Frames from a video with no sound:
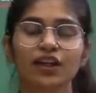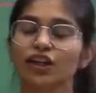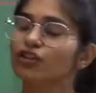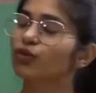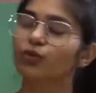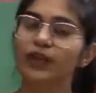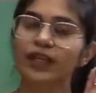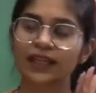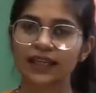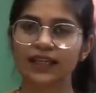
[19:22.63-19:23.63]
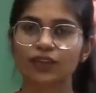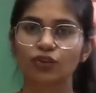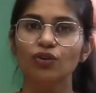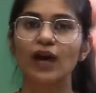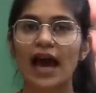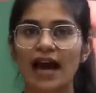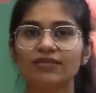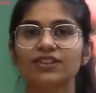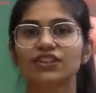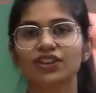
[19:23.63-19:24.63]
So we need to have
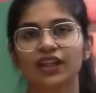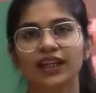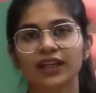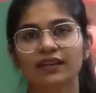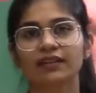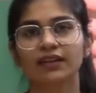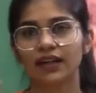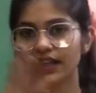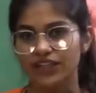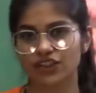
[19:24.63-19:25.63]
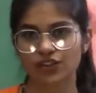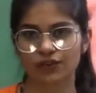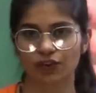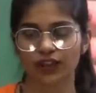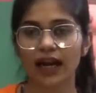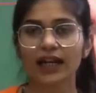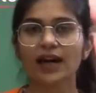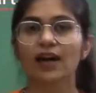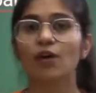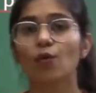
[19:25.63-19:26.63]
certain conditions for that.
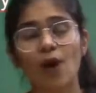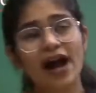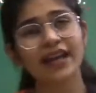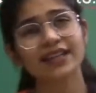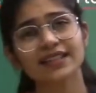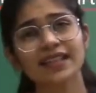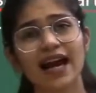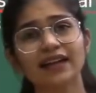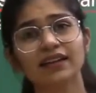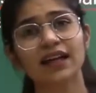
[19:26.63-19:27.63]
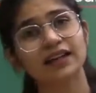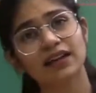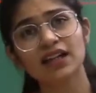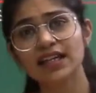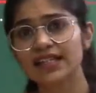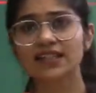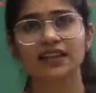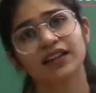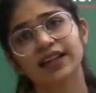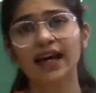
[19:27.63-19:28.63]
Why is that a
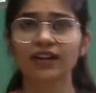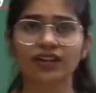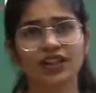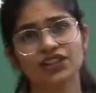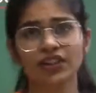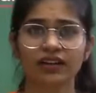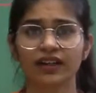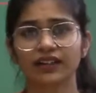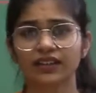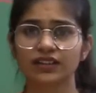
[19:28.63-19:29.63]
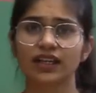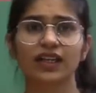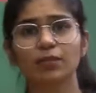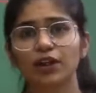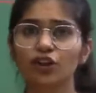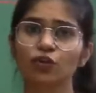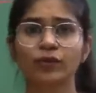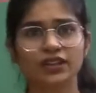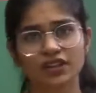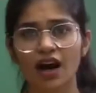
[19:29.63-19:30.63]
lizard can regenerate its tail but
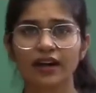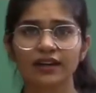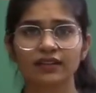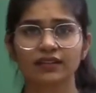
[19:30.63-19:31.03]
humans can't?